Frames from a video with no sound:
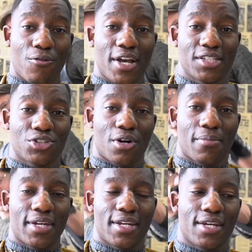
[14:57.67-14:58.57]
for
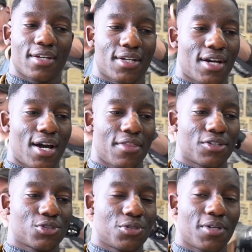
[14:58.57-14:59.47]
Instagram and other
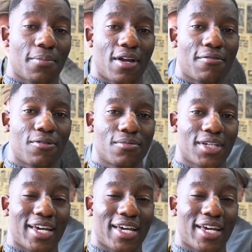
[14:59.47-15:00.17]
social media platforms,